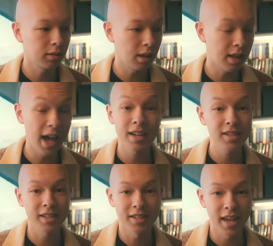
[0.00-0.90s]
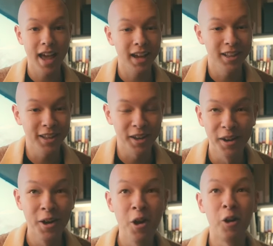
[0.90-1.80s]
that is exactly
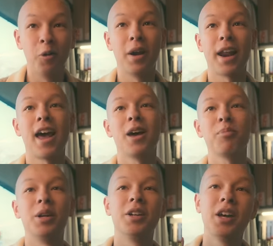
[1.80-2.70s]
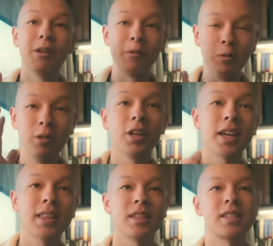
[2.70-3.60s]
what happened. If you look
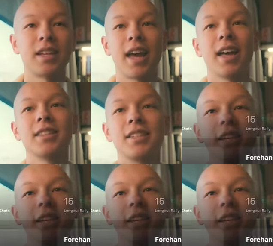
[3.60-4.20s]
at the stats